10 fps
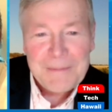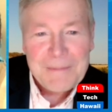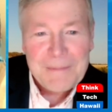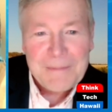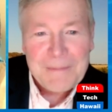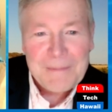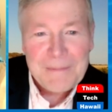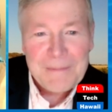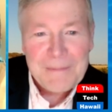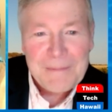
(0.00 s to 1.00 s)

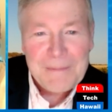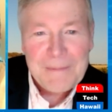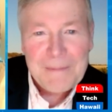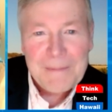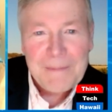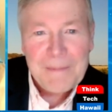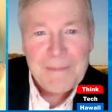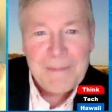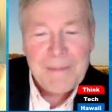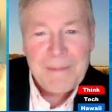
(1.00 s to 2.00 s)

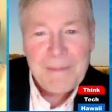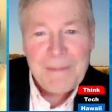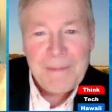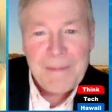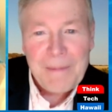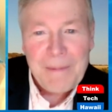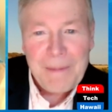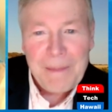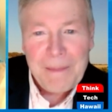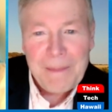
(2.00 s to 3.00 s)

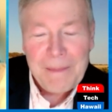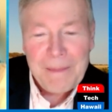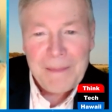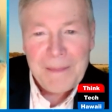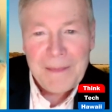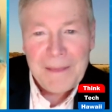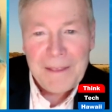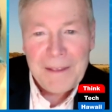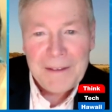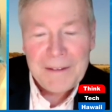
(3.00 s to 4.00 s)

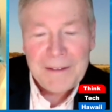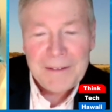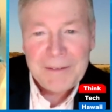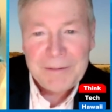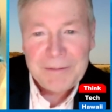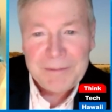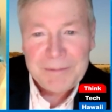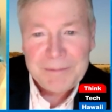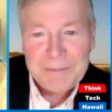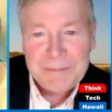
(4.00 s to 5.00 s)

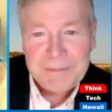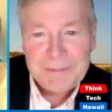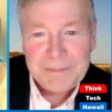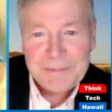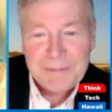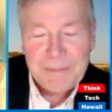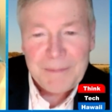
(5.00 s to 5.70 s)
(not speaking)